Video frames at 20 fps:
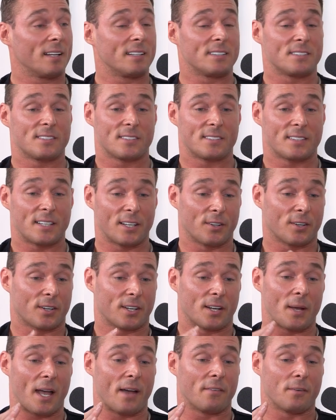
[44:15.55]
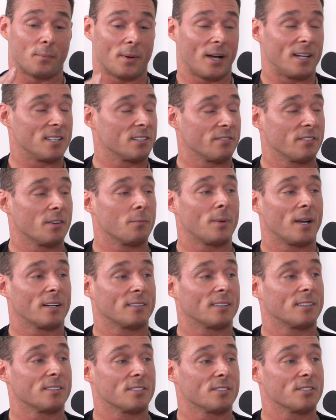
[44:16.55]
It's still going to have a positive
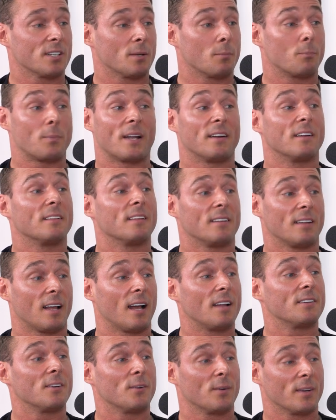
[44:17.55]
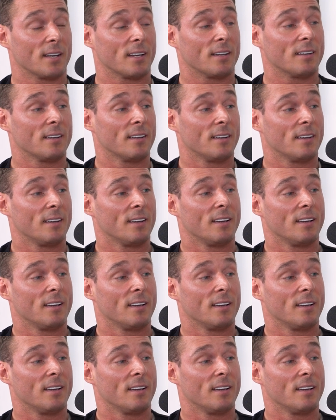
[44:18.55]
impact on your sleep. Better than not doing it.